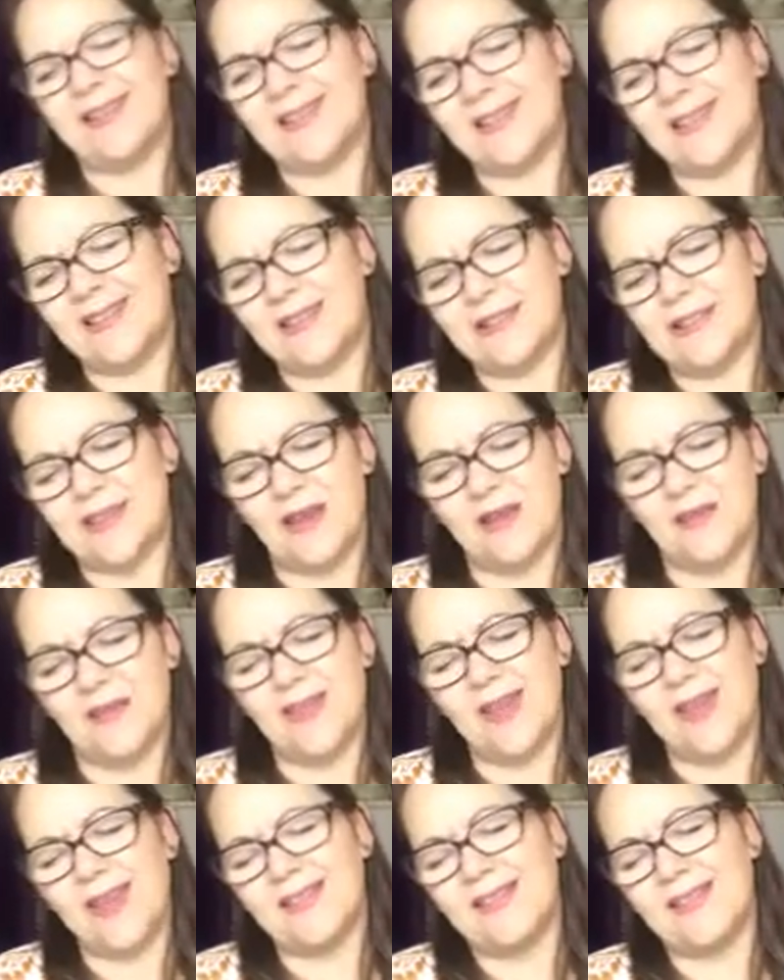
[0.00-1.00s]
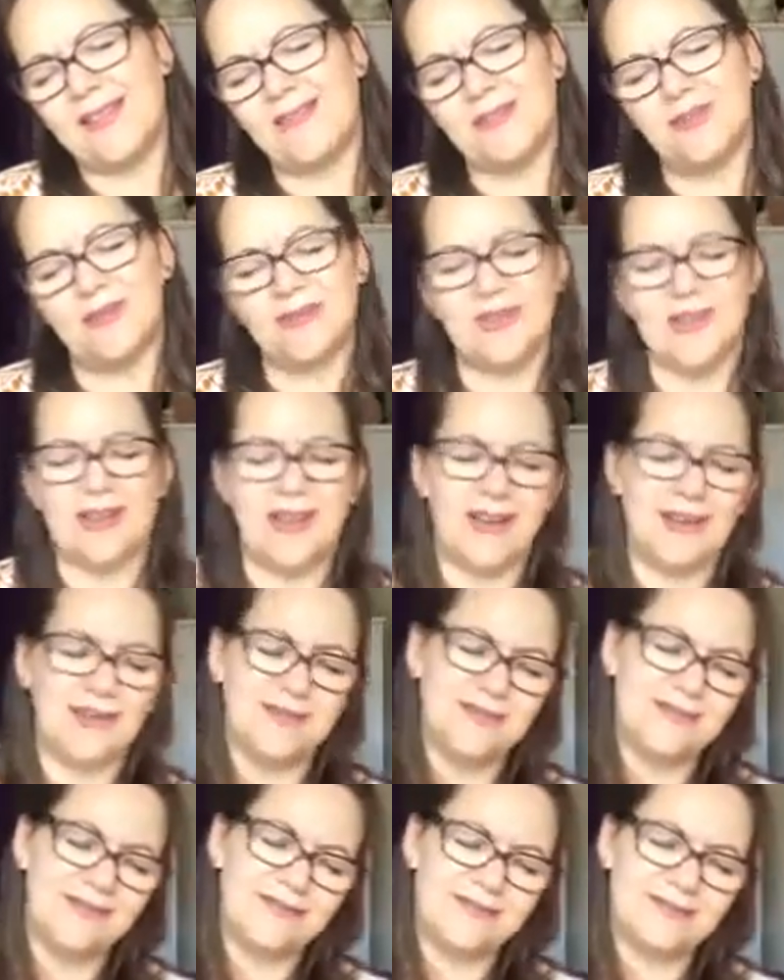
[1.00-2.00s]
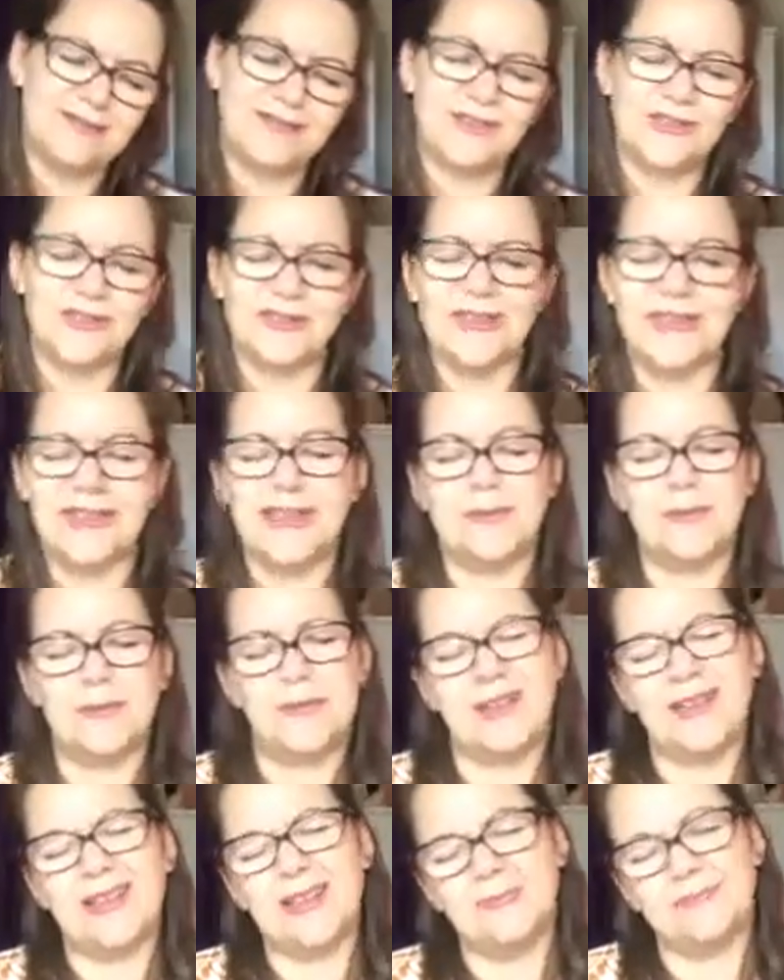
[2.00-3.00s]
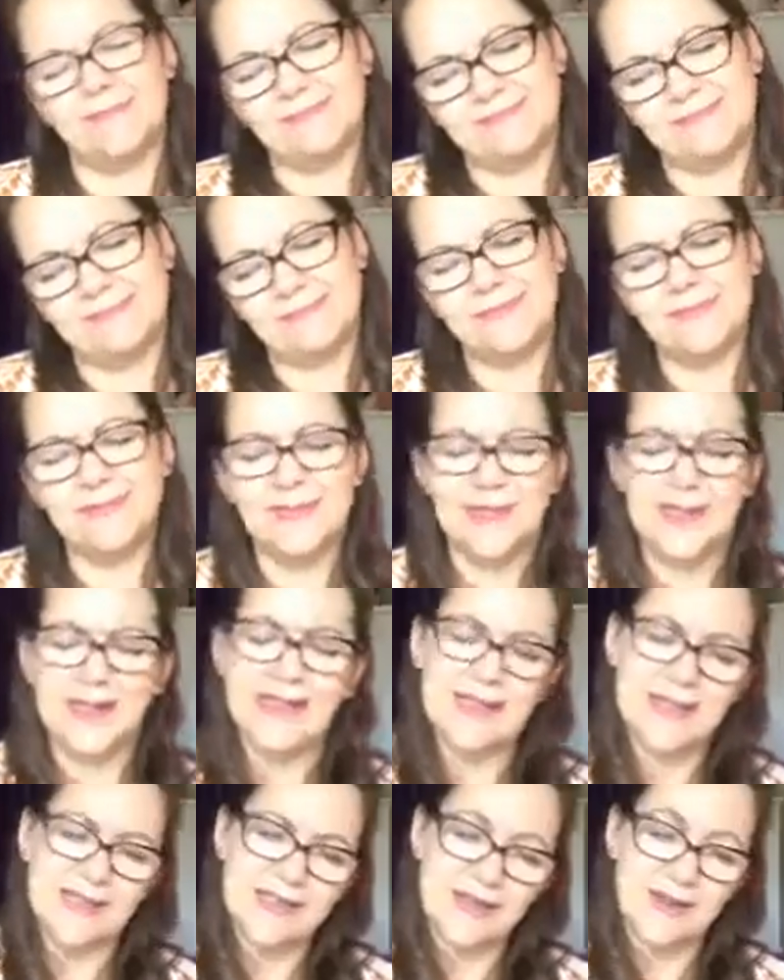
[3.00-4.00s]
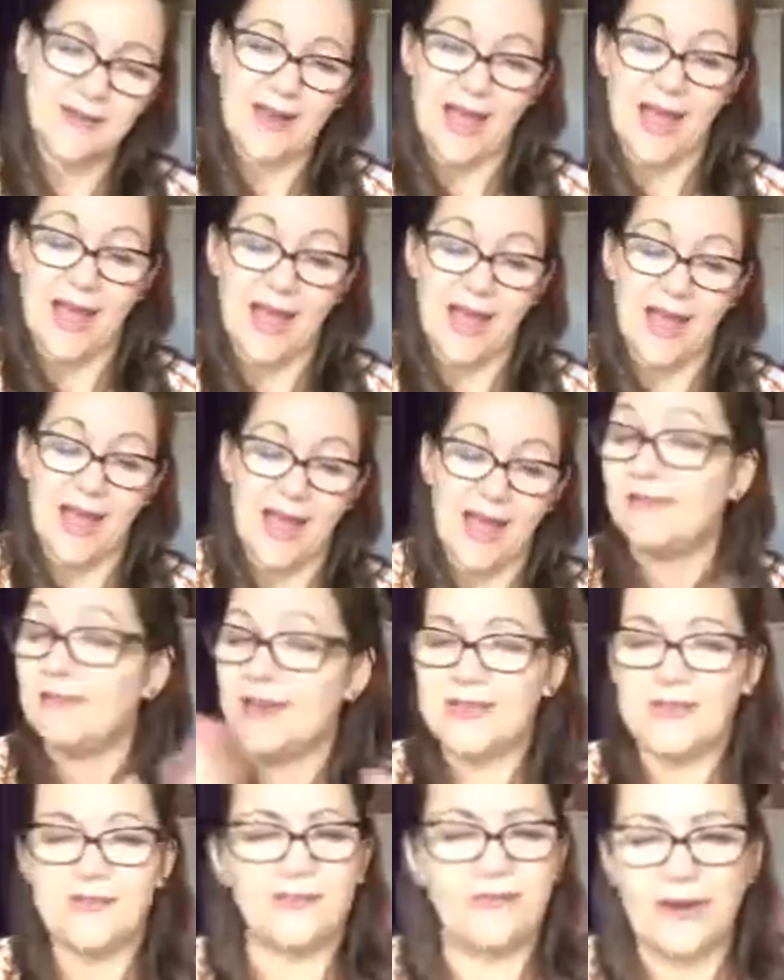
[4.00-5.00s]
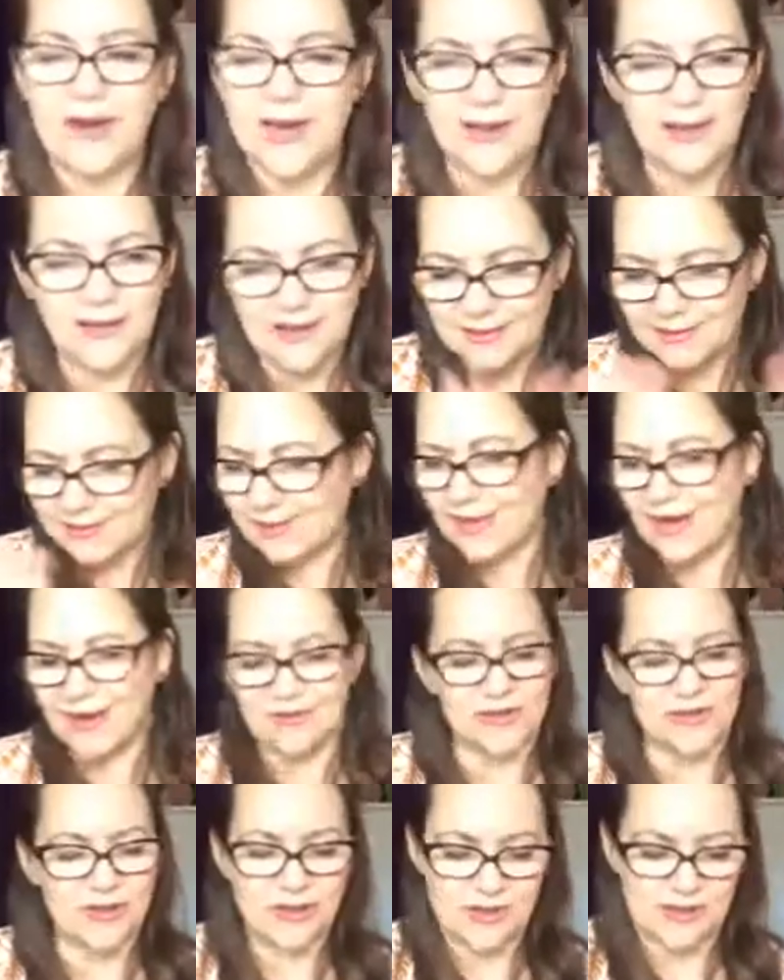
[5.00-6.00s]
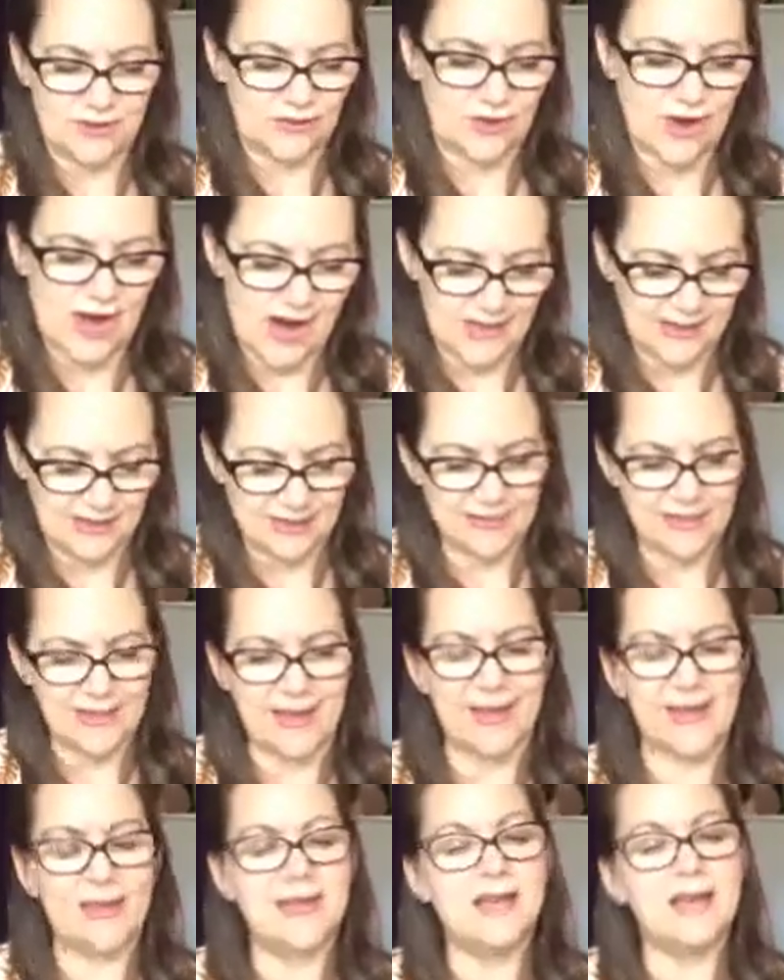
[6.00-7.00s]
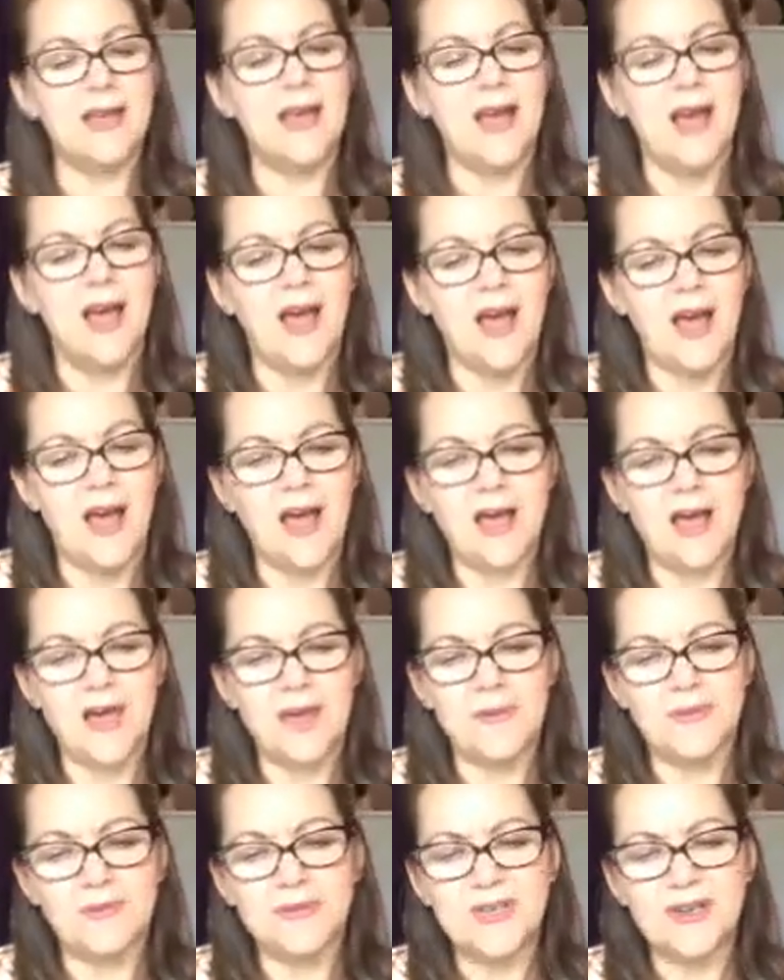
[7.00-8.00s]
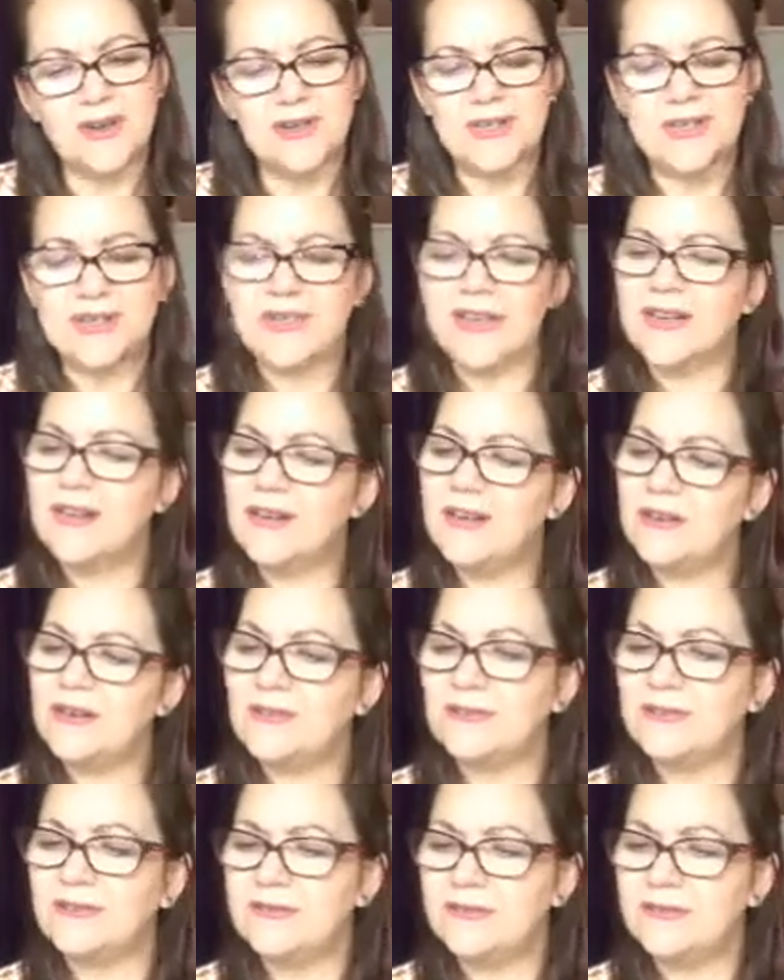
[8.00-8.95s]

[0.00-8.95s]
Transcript: so they're sort of like done it, and I'm a bit like, that's okay. It's free, you know, they're just filing things. So I just think, oh,